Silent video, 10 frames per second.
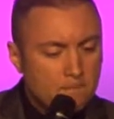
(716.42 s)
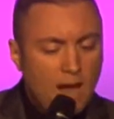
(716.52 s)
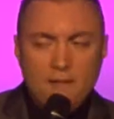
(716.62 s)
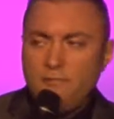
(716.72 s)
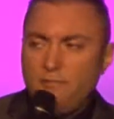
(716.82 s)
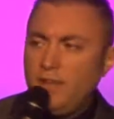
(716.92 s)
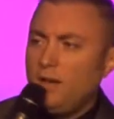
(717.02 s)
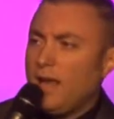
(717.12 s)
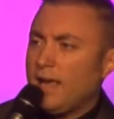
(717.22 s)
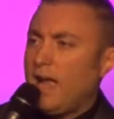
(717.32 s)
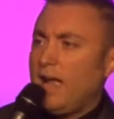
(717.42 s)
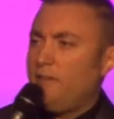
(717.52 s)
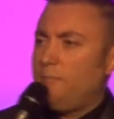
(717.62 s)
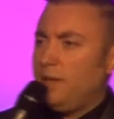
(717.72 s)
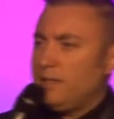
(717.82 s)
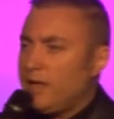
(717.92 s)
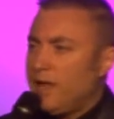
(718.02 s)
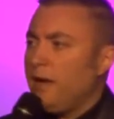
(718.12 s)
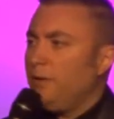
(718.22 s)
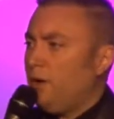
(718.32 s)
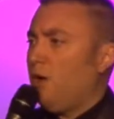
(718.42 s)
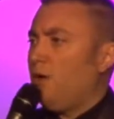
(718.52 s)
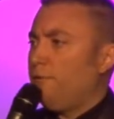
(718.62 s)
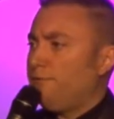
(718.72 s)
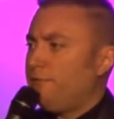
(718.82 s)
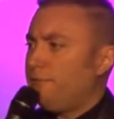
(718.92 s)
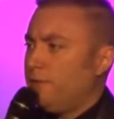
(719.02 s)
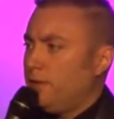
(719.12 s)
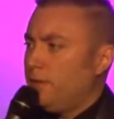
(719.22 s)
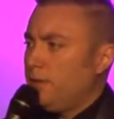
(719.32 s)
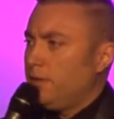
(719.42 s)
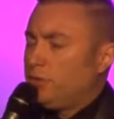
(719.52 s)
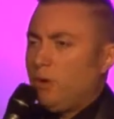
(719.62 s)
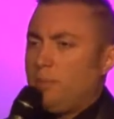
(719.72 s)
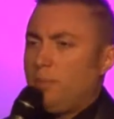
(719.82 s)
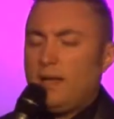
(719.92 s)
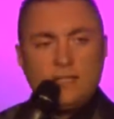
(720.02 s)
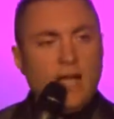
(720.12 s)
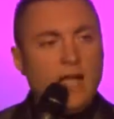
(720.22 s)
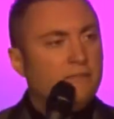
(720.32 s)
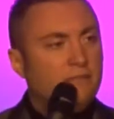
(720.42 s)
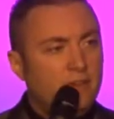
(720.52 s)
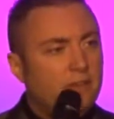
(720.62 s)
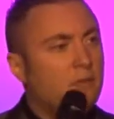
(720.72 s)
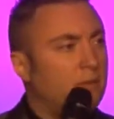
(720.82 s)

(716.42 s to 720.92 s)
I feel like I have been carried off to a place I have never